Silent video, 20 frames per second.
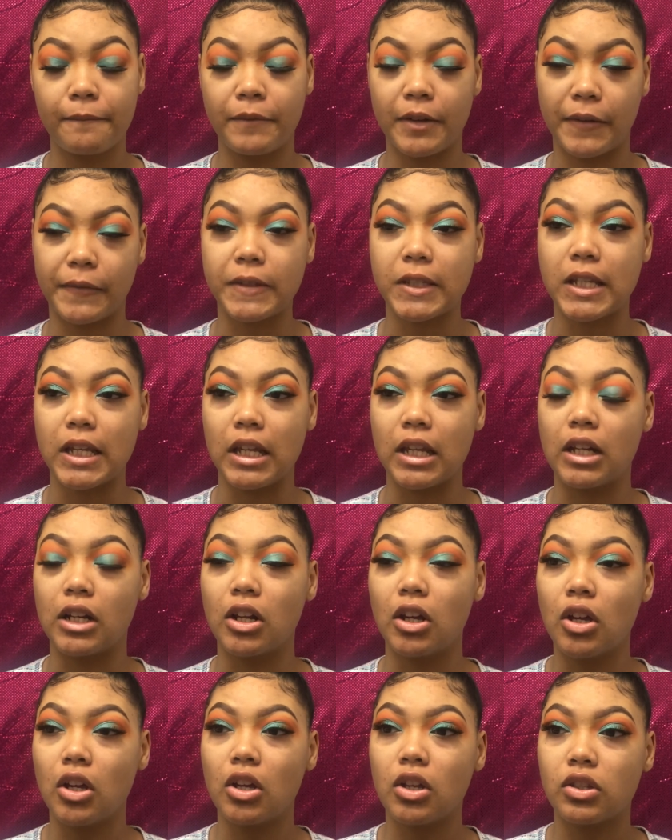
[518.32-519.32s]

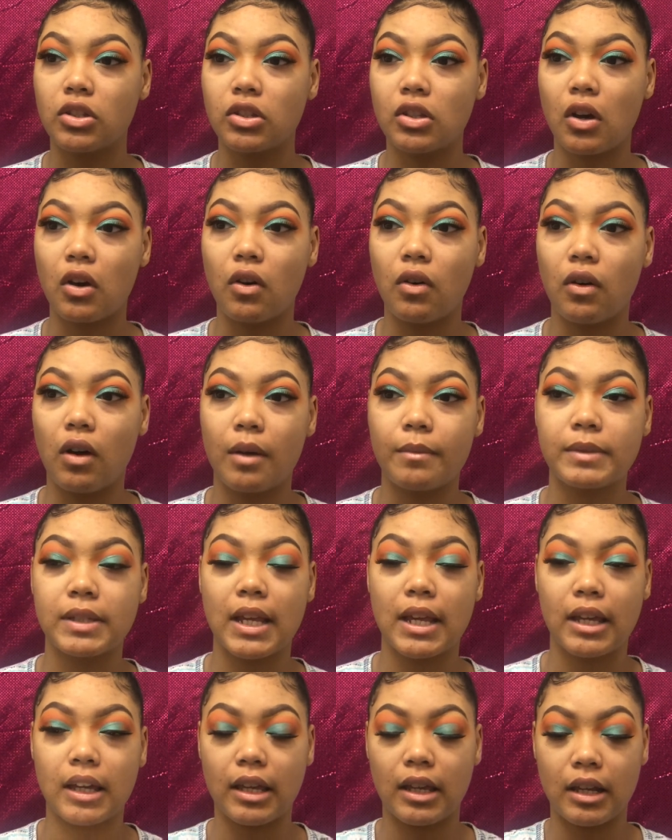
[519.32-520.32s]
15. So I'm
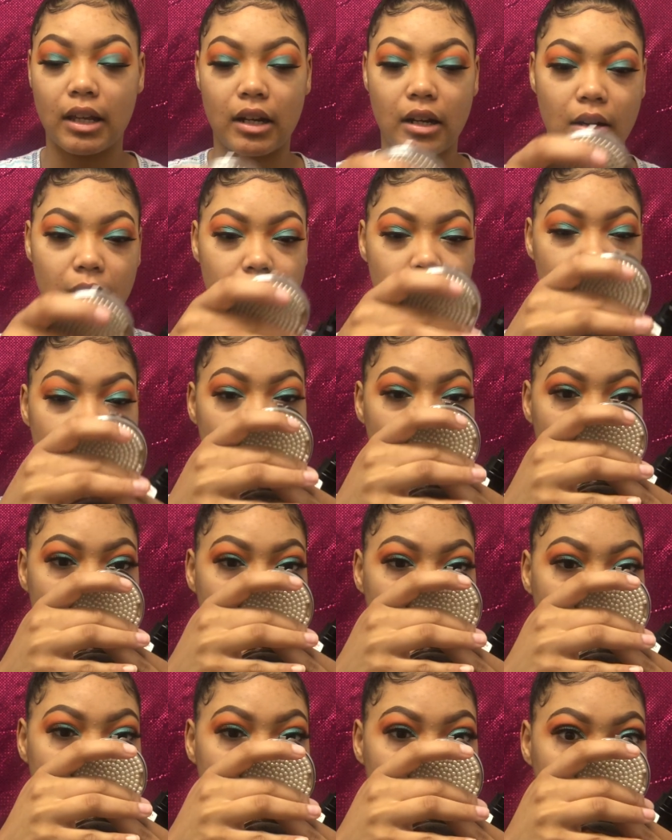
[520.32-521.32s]
taking
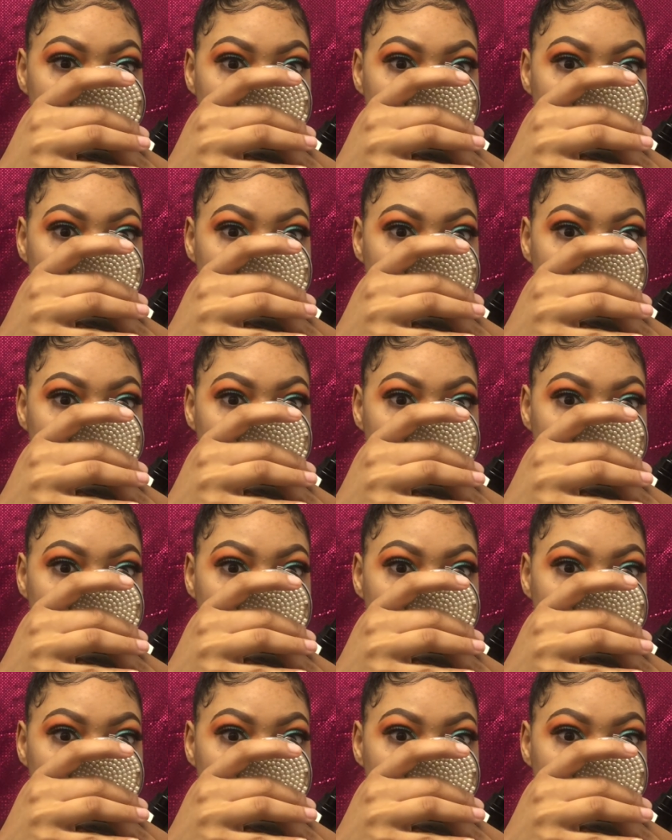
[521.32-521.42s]
my